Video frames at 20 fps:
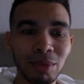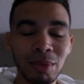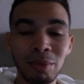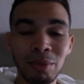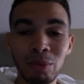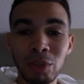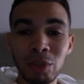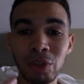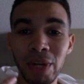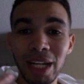
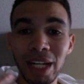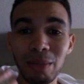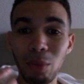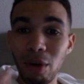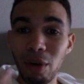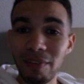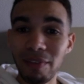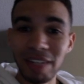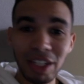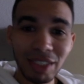creating
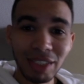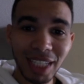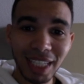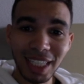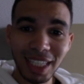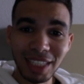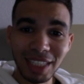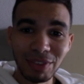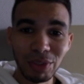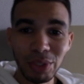more videos like
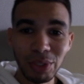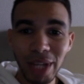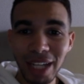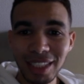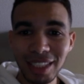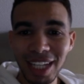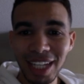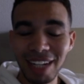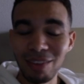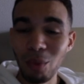this for you
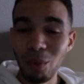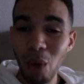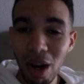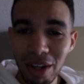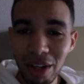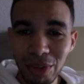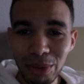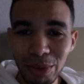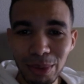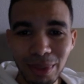guys, kind of
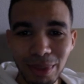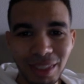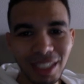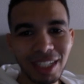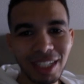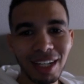walkthroughs.